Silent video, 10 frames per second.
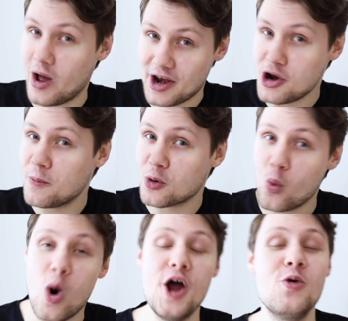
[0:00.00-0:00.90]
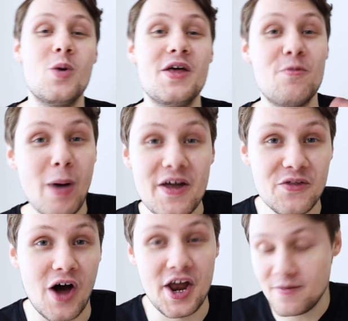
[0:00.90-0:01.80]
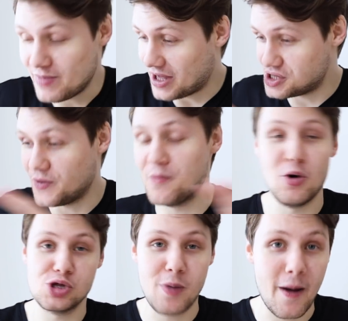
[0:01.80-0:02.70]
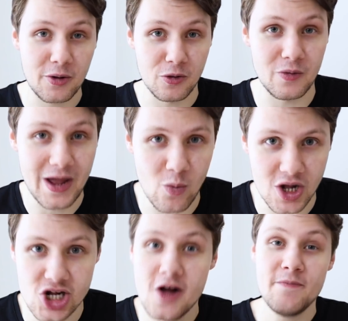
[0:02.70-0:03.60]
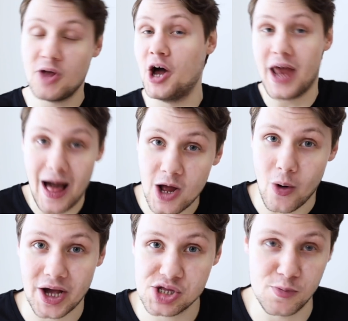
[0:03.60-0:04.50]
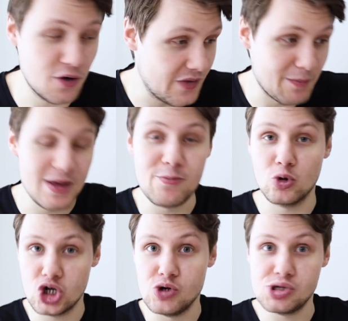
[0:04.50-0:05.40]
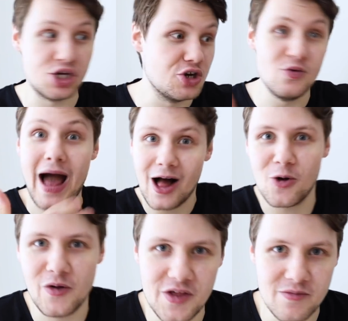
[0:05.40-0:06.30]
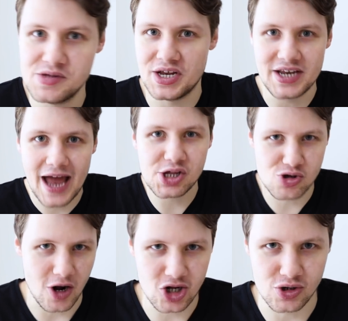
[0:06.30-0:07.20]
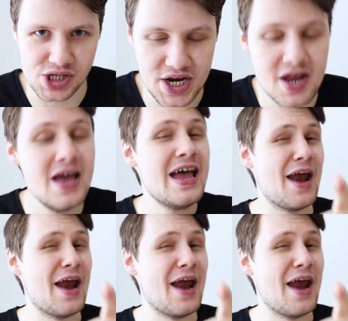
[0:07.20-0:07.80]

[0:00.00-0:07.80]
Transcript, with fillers: at number one with Python as the most popular language on AlgoExpert that people choose to do algorithms and data structures in.